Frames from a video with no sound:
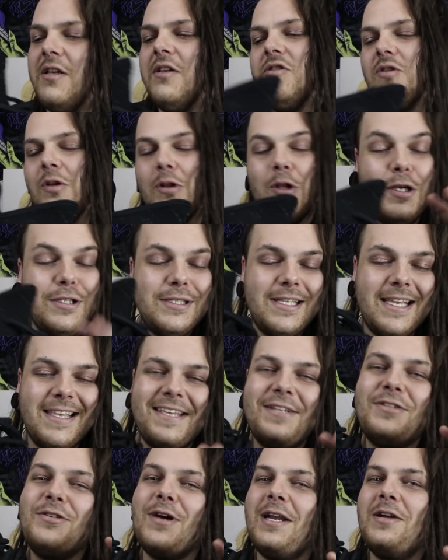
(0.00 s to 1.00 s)
So it looks like
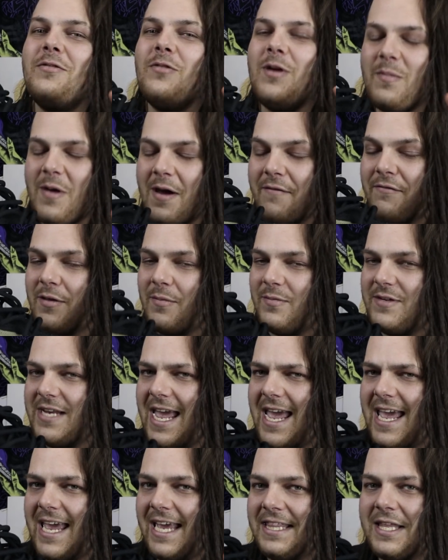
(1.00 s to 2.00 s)
they tried to rip off the
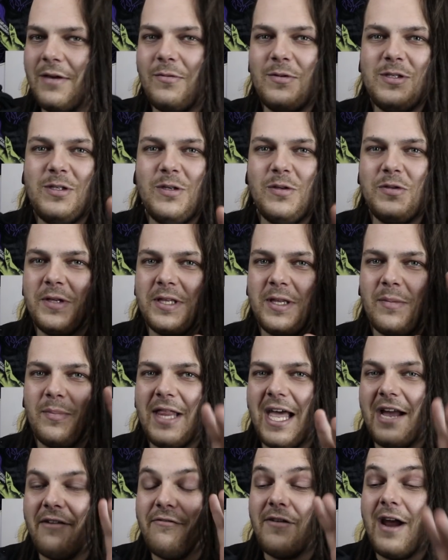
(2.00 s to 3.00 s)
tag that was used on the
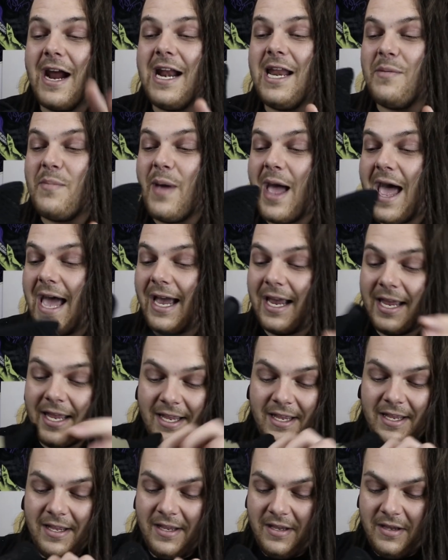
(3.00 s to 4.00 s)
Black Friday pack,
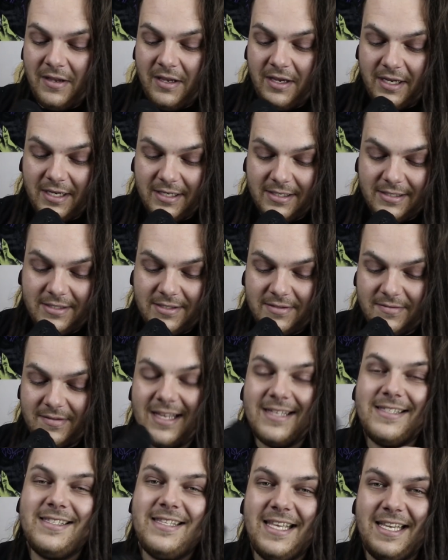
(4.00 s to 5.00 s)
because
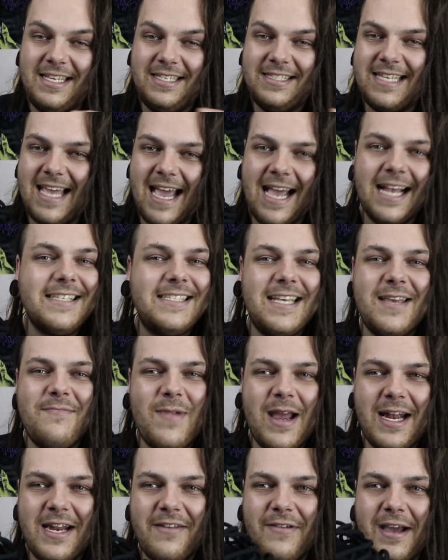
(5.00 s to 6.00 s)
it's the exact same
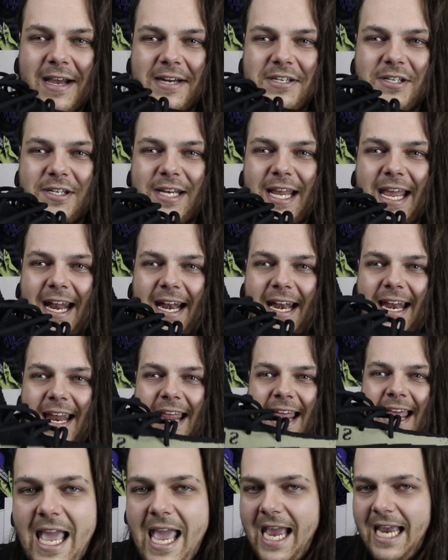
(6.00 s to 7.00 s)
manufacture date.
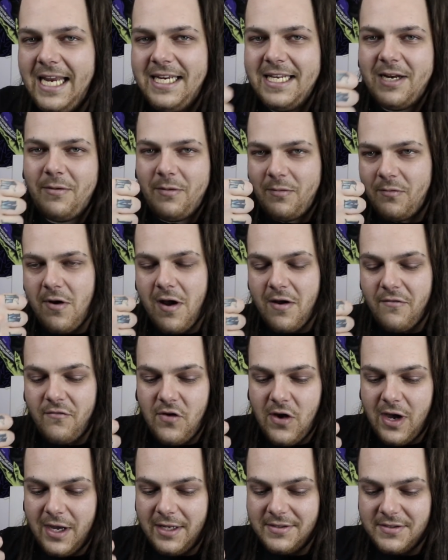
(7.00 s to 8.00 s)
A did it with wrong
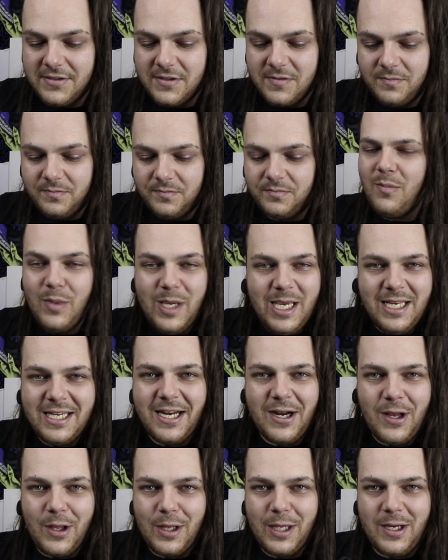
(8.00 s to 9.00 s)
fonts, B
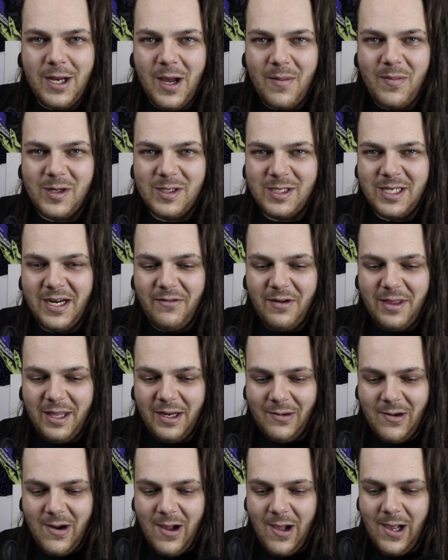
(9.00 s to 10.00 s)
did all the numbers and everything
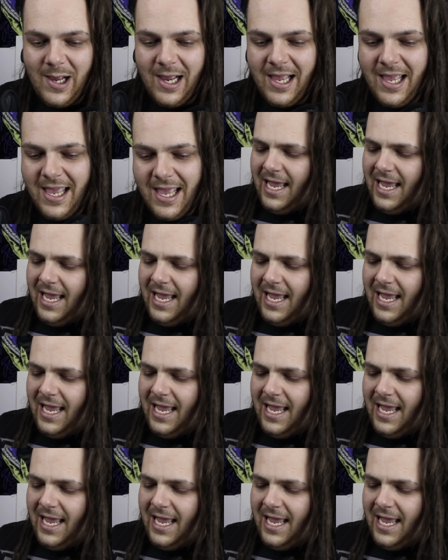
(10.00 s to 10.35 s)
wrong.